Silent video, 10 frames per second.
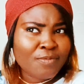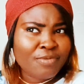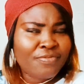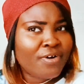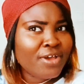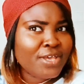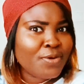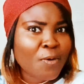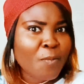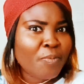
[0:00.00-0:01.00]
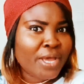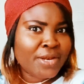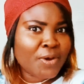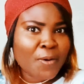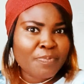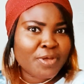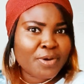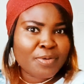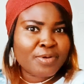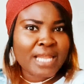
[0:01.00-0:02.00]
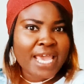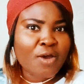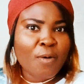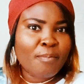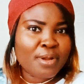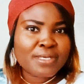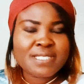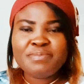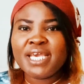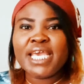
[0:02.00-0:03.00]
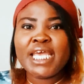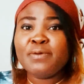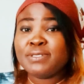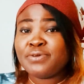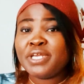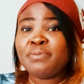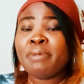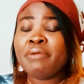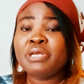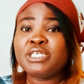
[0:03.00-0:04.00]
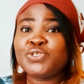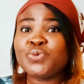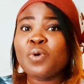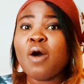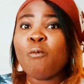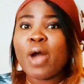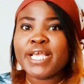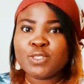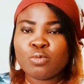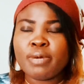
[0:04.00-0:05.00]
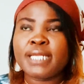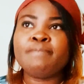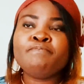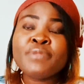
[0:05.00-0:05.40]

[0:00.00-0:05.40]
before he opened up the, like, unblocked me again, he was already married to a white woman.